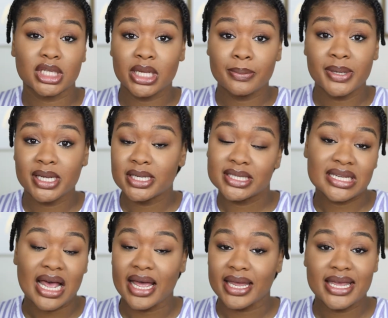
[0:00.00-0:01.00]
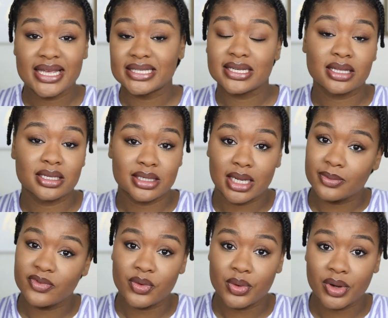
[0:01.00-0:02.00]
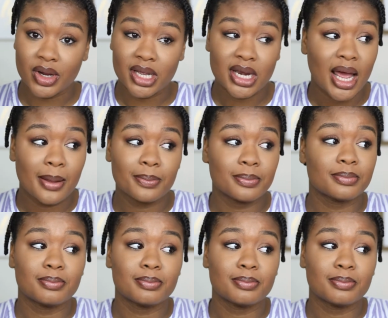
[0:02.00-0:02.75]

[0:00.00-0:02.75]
clip-ins I can't say the same for, and I